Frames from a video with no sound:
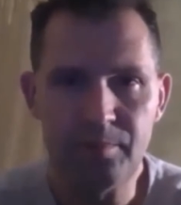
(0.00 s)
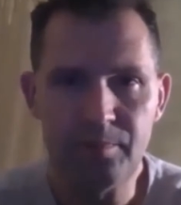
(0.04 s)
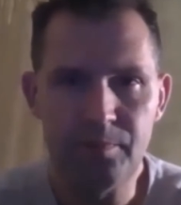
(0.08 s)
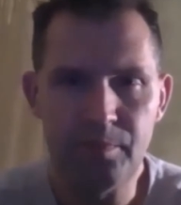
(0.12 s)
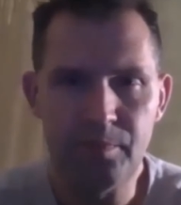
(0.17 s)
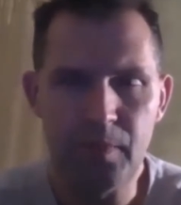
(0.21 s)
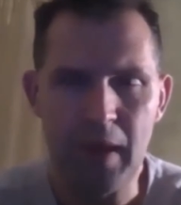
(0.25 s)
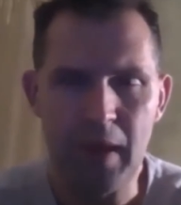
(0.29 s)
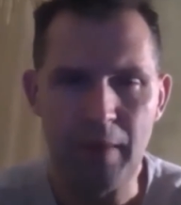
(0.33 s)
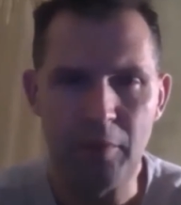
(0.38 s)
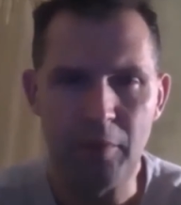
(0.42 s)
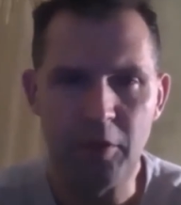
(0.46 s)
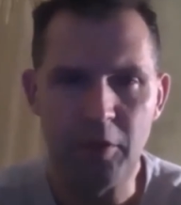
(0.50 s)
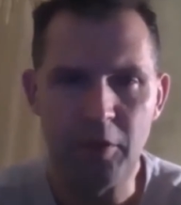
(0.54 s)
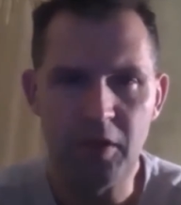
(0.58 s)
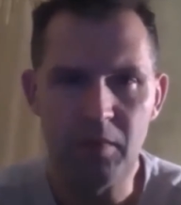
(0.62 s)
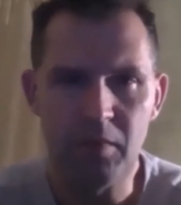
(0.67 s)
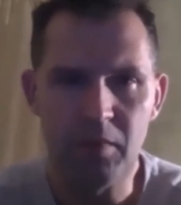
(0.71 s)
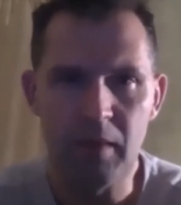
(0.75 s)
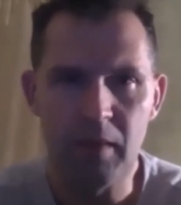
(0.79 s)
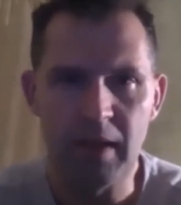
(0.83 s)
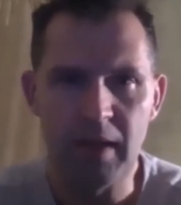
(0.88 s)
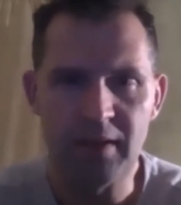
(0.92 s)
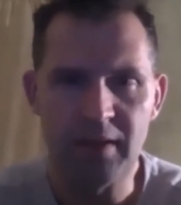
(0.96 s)
Pablo
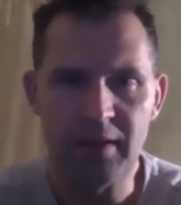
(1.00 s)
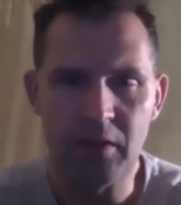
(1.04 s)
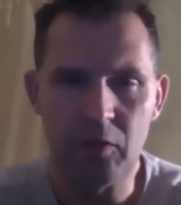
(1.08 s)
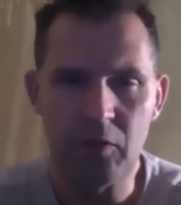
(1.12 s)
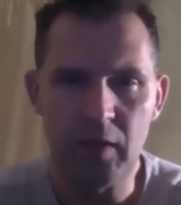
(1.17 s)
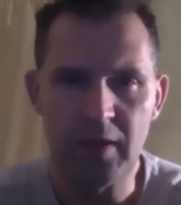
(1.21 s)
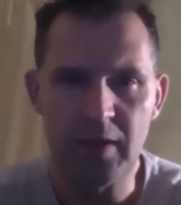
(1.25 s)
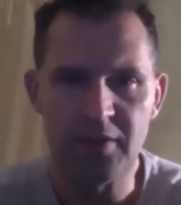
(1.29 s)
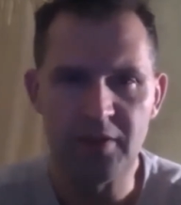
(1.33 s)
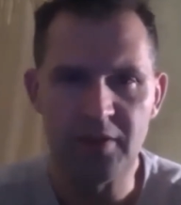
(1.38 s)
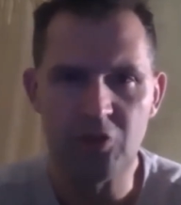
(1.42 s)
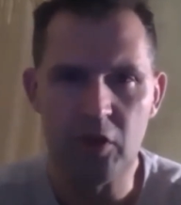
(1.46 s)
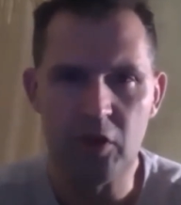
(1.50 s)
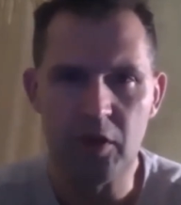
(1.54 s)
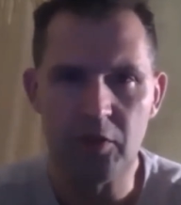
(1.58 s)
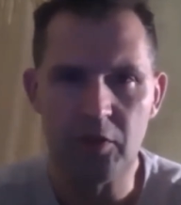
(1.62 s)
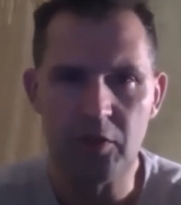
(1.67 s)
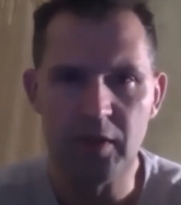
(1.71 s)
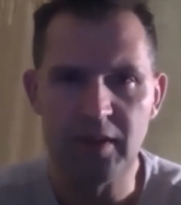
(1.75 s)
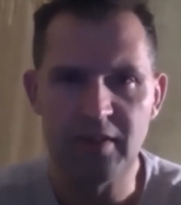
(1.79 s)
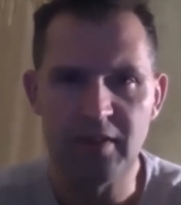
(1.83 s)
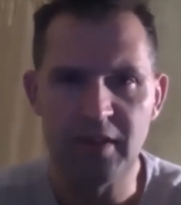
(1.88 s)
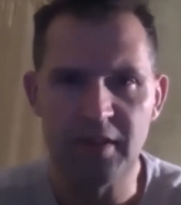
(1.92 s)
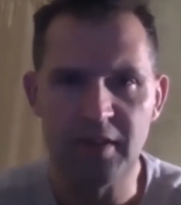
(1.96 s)
Del Monte ran a strong
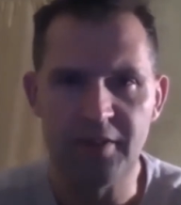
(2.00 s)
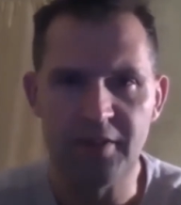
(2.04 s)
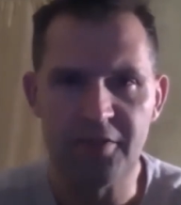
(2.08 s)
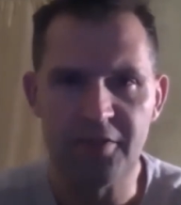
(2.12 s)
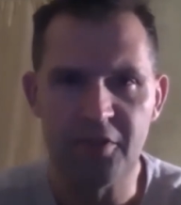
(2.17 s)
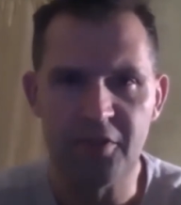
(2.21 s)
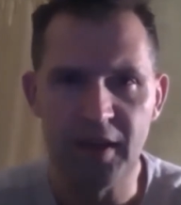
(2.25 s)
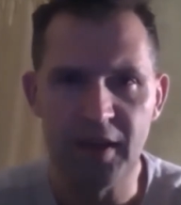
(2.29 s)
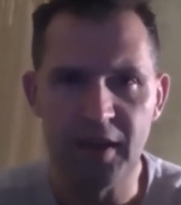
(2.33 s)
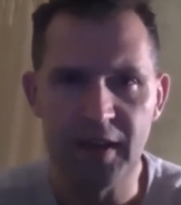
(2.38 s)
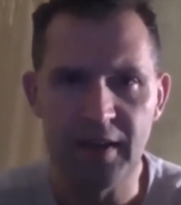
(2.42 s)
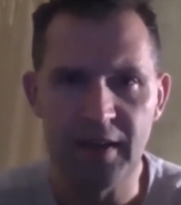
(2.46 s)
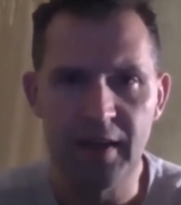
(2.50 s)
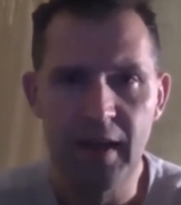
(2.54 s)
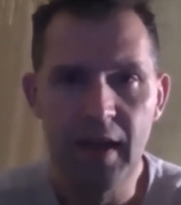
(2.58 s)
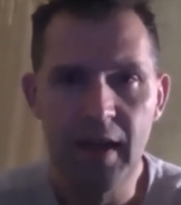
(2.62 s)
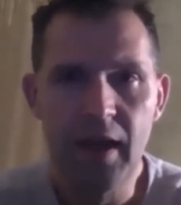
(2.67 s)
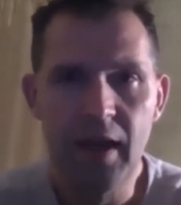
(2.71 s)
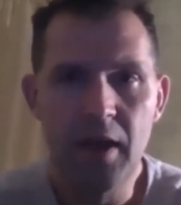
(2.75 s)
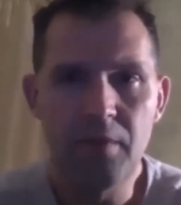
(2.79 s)
race on the front end.